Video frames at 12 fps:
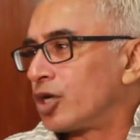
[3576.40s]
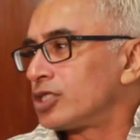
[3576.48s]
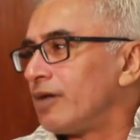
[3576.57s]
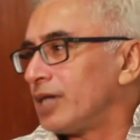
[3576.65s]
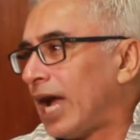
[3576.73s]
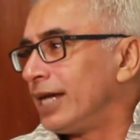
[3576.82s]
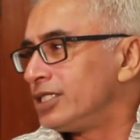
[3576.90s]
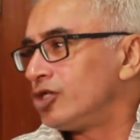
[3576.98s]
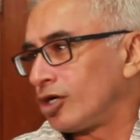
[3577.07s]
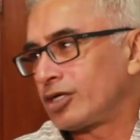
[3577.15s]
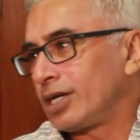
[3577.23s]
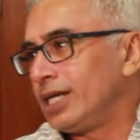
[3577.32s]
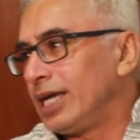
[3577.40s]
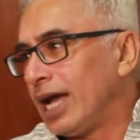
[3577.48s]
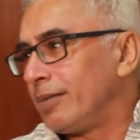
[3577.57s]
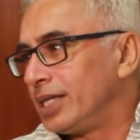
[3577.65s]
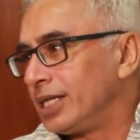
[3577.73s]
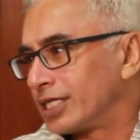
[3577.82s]
because I, I did not really
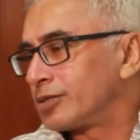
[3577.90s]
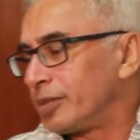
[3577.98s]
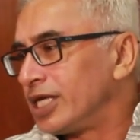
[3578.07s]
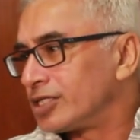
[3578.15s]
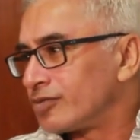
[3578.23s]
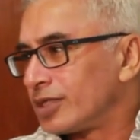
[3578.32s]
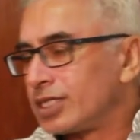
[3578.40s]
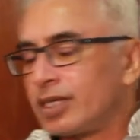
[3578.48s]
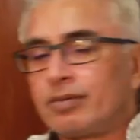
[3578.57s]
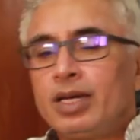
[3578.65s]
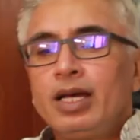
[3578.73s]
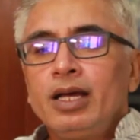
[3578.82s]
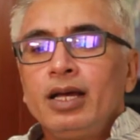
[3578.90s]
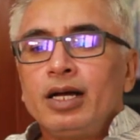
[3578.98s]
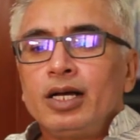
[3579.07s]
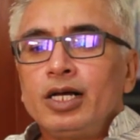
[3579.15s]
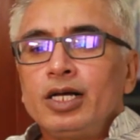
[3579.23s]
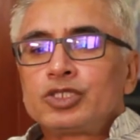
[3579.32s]
have any experience with him
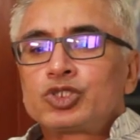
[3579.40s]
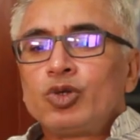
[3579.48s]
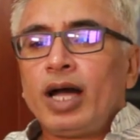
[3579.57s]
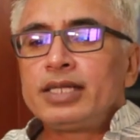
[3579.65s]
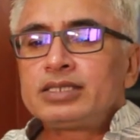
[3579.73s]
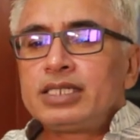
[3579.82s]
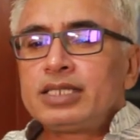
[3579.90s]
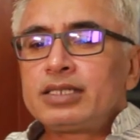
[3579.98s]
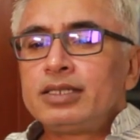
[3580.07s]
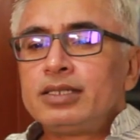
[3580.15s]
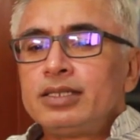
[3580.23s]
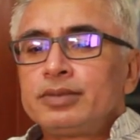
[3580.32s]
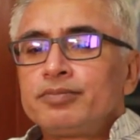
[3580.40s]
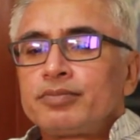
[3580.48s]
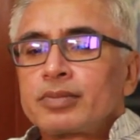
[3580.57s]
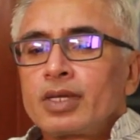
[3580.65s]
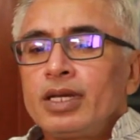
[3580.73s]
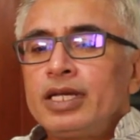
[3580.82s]
so i think
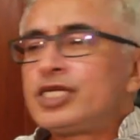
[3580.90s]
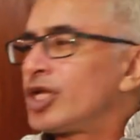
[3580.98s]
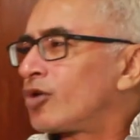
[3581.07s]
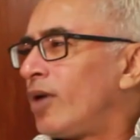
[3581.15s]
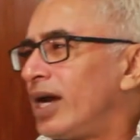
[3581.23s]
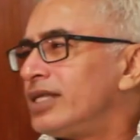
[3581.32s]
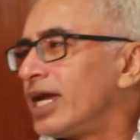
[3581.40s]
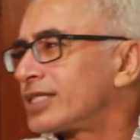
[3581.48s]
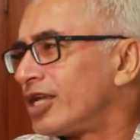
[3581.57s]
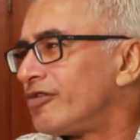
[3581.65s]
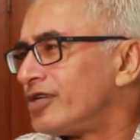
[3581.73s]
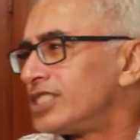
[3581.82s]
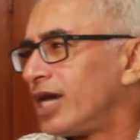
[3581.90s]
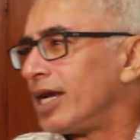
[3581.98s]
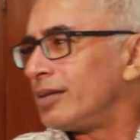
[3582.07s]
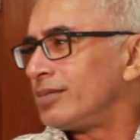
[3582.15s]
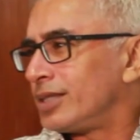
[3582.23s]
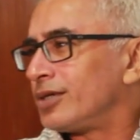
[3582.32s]
it required that kind of a
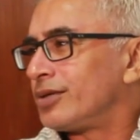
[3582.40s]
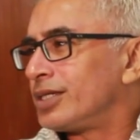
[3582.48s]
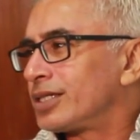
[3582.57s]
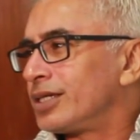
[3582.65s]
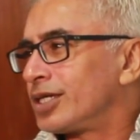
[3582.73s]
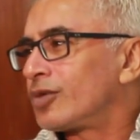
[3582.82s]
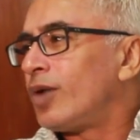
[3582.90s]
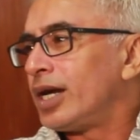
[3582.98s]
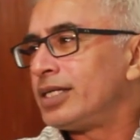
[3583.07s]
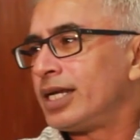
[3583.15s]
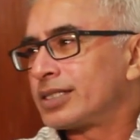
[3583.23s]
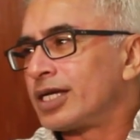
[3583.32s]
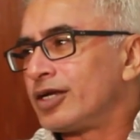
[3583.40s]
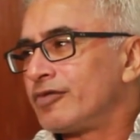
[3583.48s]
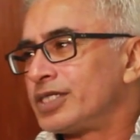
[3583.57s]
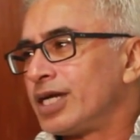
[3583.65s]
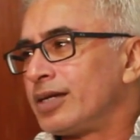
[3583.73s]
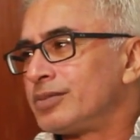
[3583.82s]
time you know it, it, required that kind of
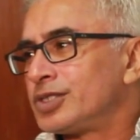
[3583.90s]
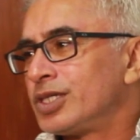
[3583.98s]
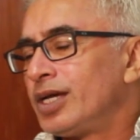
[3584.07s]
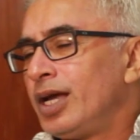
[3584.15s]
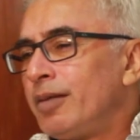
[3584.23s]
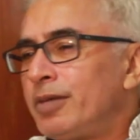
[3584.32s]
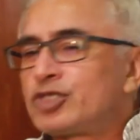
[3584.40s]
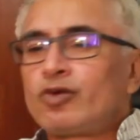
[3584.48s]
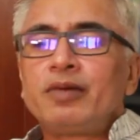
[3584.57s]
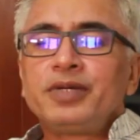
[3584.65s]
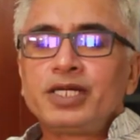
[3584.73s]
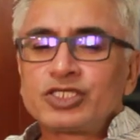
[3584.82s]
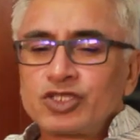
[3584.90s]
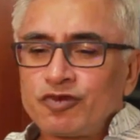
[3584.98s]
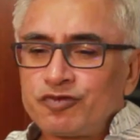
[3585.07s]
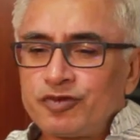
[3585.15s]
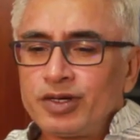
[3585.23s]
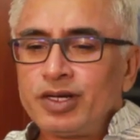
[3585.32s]
a time but 12 years
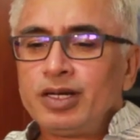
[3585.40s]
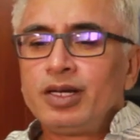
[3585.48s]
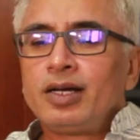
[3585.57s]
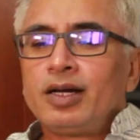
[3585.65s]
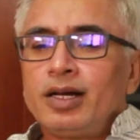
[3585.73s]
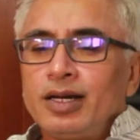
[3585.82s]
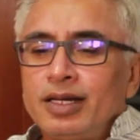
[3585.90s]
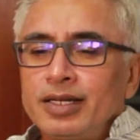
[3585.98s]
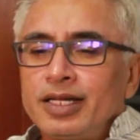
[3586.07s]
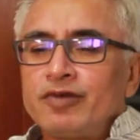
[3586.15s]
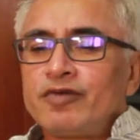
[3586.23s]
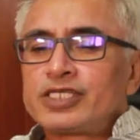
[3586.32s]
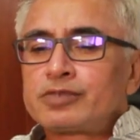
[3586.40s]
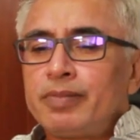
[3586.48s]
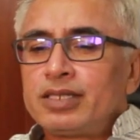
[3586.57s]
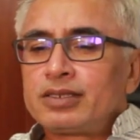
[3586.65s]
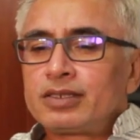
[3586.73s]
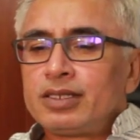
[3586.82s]
of
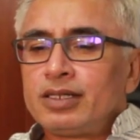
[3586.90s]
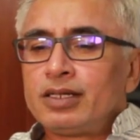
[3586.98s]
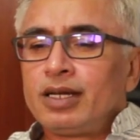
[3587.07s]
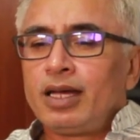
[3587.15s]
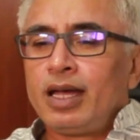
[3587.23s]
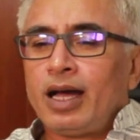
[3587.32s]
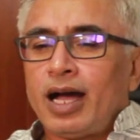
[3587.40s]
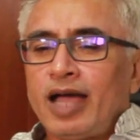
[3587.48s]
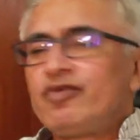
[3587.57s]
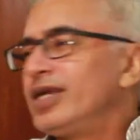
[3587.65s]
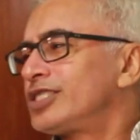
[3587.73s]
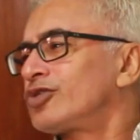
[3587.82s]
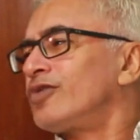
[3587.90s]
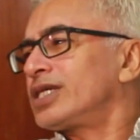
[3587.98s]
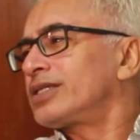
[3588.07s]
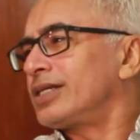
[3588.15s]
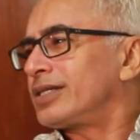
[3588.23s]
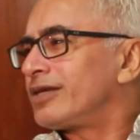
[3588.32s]
investment I feel it's
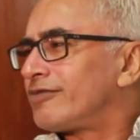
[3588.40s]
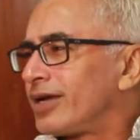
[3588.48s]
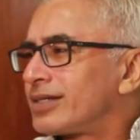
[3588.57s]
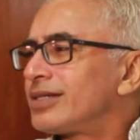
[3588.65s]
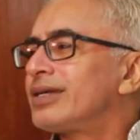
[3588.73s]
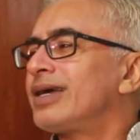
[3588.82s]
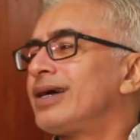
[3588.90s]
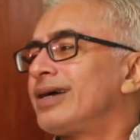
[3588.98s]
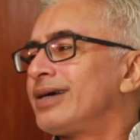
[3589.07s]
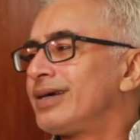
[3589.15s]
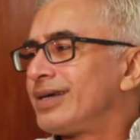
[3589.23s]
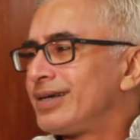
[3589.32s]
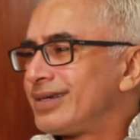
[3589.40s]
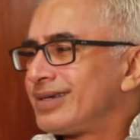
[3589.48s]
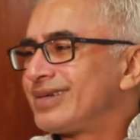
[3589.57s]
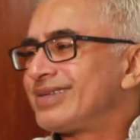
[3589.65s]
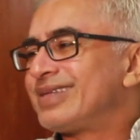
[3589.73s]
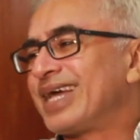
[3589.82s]
worth it. It's worth, yeah. great work,
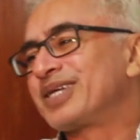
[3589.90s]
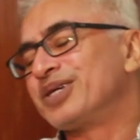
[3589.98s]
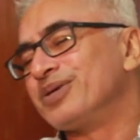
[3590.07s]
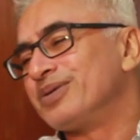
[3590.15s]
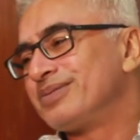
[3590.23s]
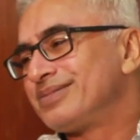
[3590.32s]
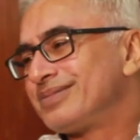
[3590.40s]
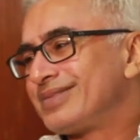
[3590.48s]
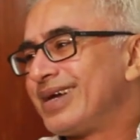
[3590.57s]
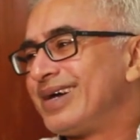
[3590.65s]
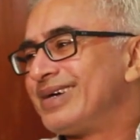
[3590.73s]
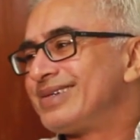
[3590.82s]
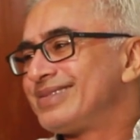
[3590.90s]
great Thank work you. actually.